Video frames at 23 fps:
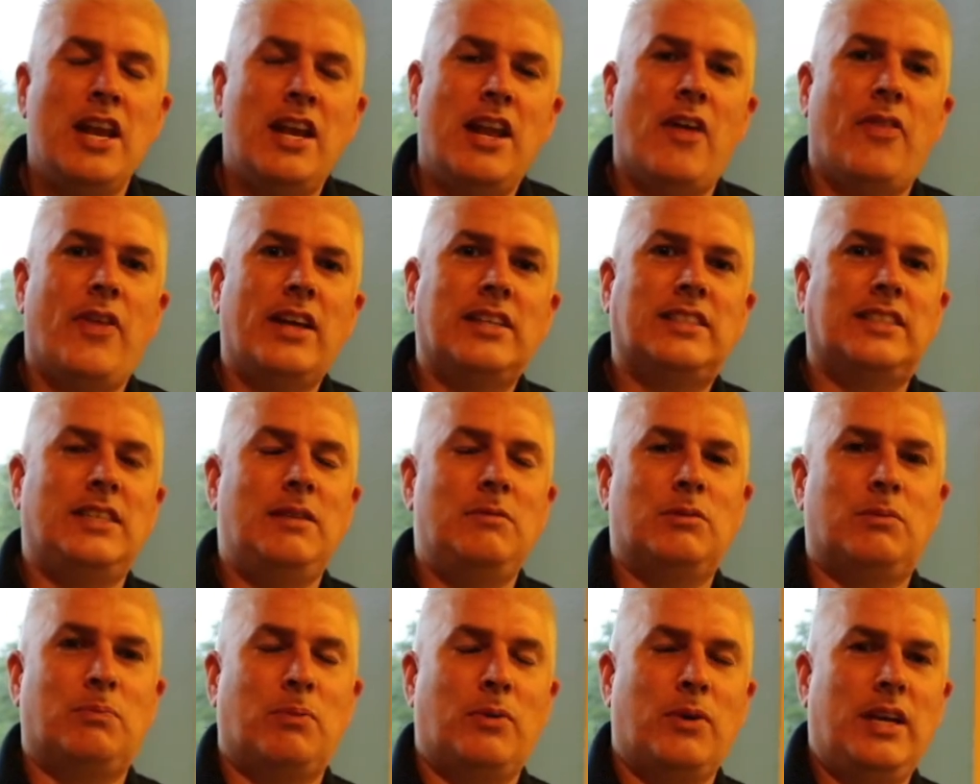Now that
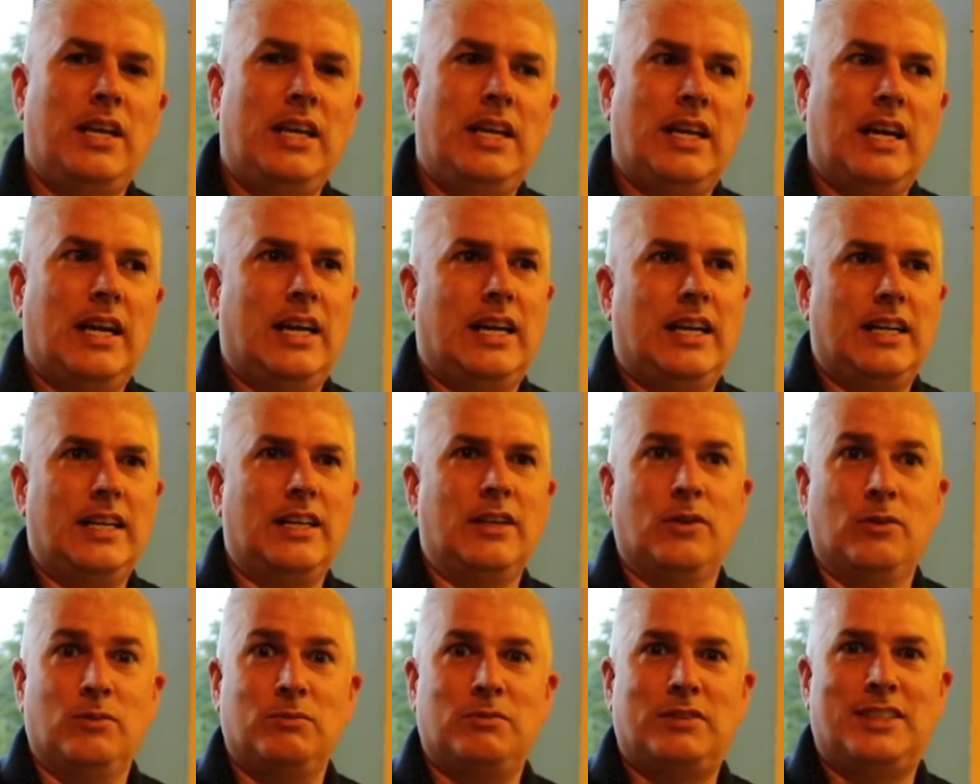seems pretty, uh,
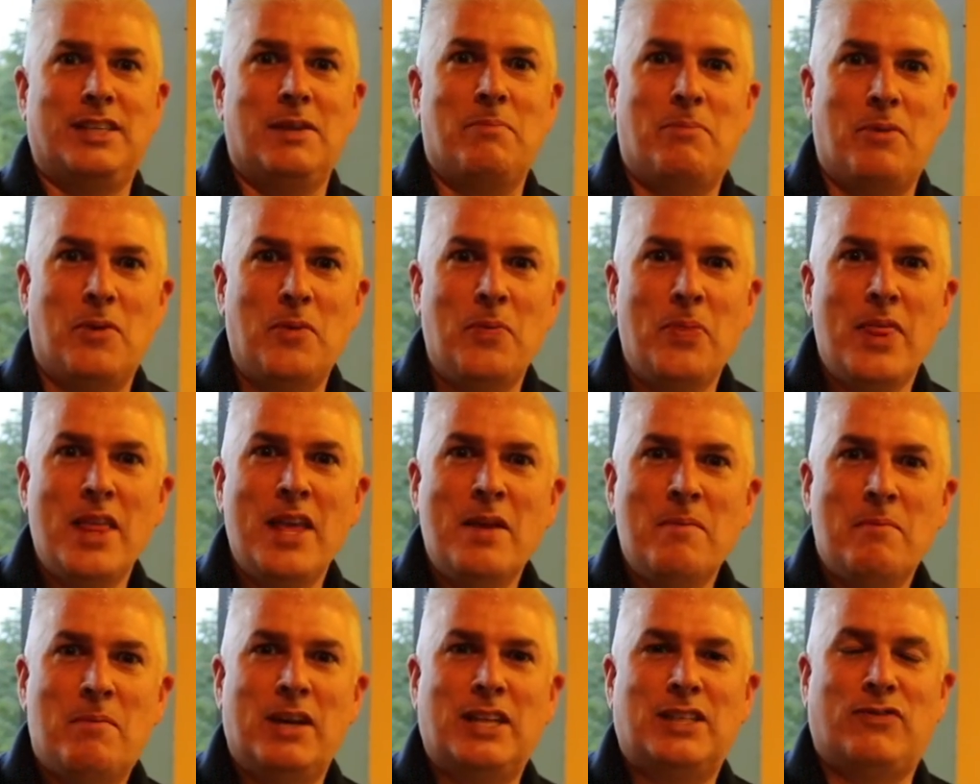you know, simple,
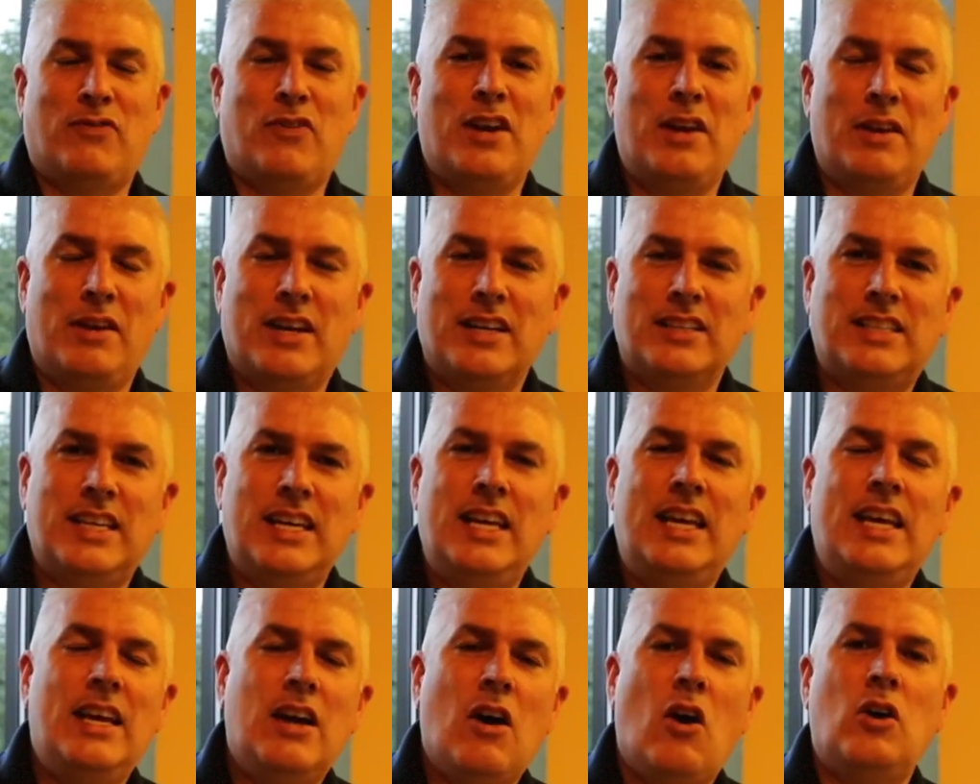but it's funny because
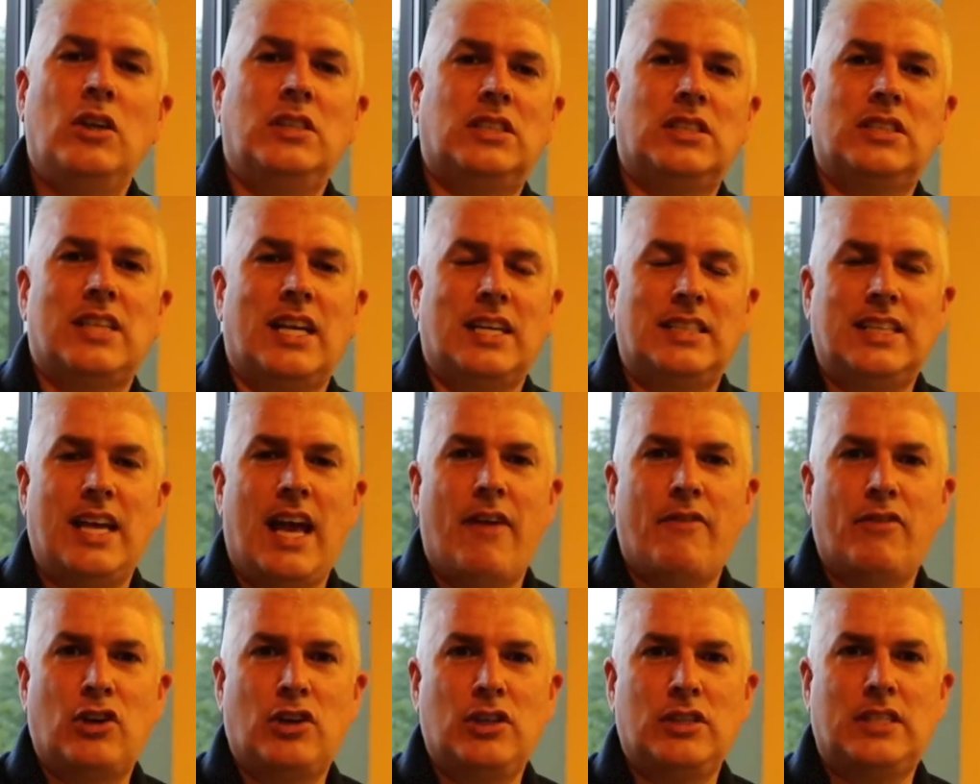he always just likes to
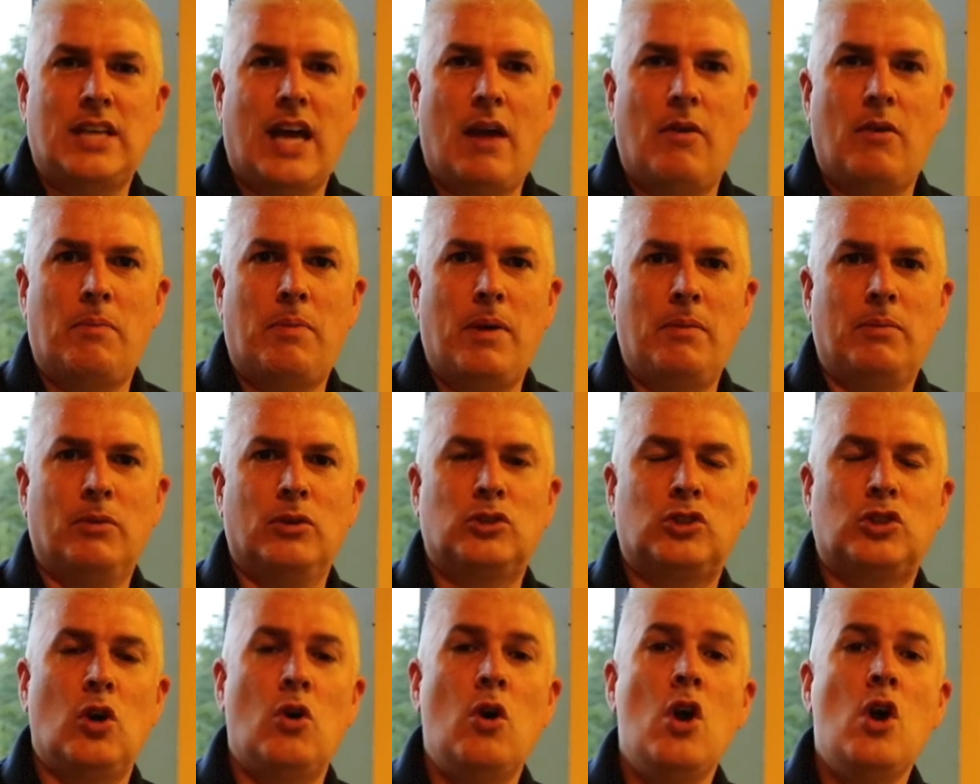have a good time with
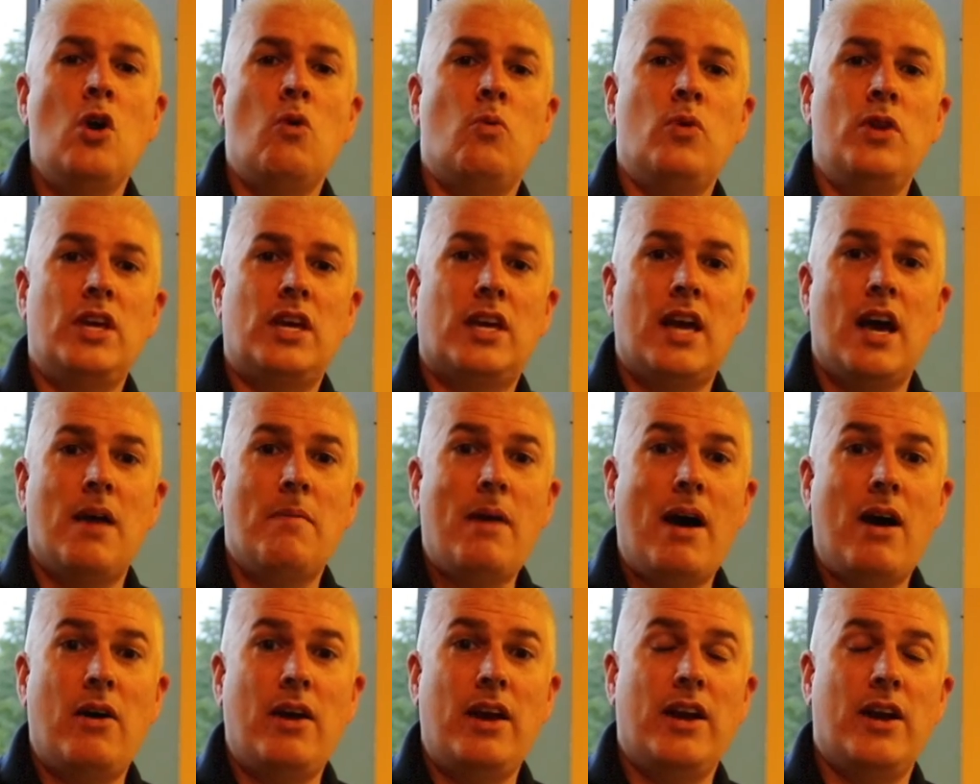people. So when you
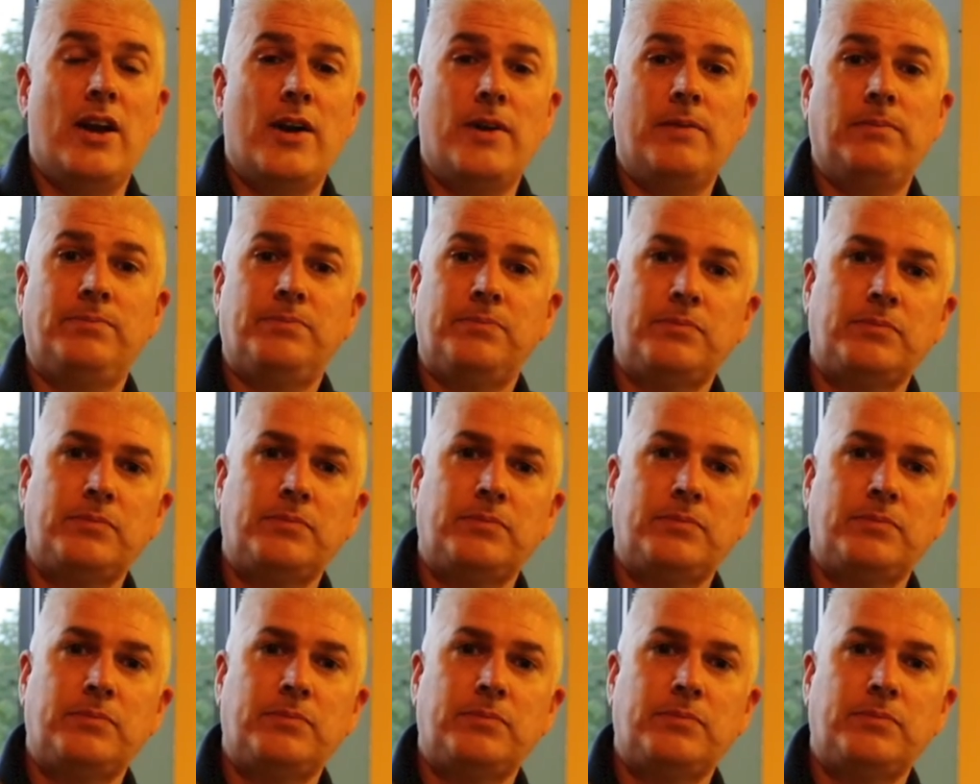come out here,